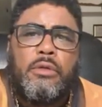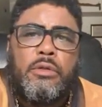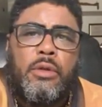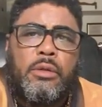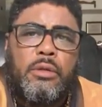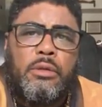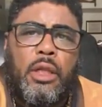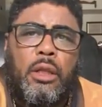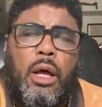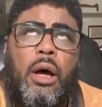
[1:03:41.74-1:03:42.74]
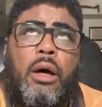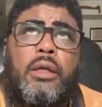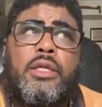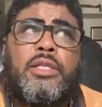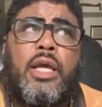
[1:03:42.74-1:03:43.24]
So uh, the
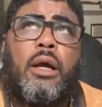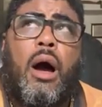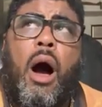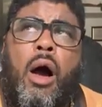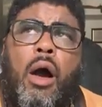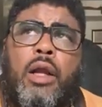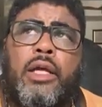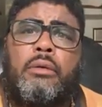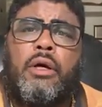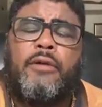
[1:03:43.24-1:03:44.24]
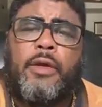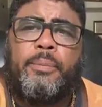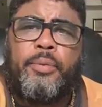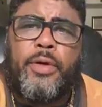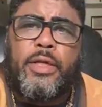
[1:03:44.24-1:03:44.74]
law is a harlot of a
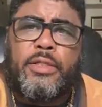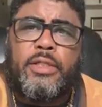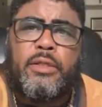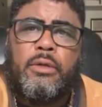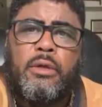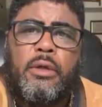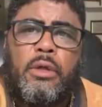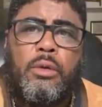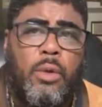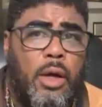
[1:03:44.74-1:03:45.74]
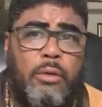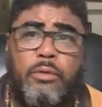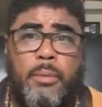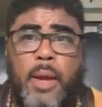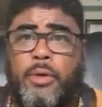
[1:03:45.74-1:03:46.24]
priest. Well,
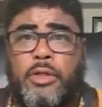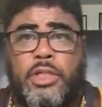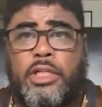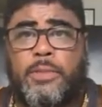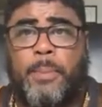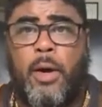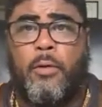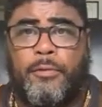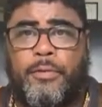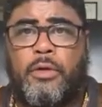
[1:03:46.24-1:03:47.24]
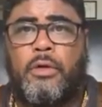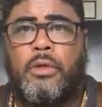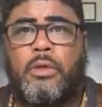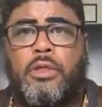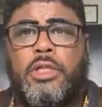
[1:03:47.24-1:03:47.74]
remember, she's both.
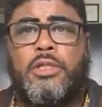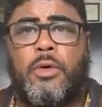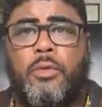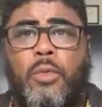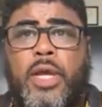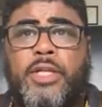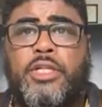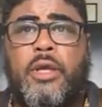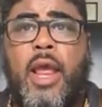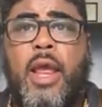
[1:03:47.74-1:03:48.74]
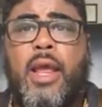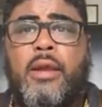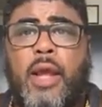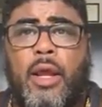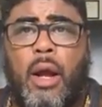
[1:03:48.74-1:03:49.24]
She's a witch
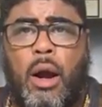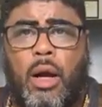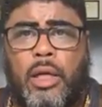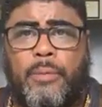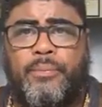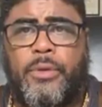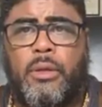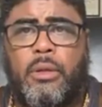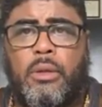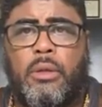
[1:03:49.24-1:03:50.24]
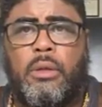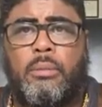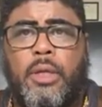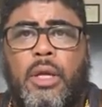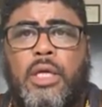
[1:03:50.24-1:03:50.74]
and a harlot
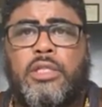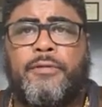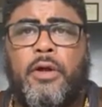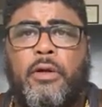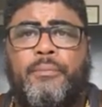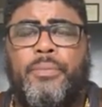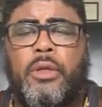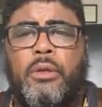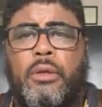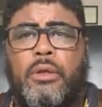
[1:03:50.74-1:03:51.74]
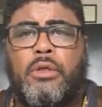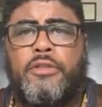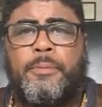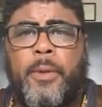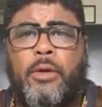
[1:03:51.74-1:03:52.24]
because of her
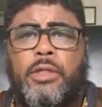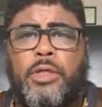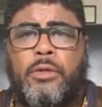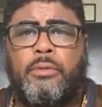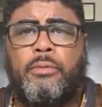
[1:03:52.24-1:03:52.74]
spiritual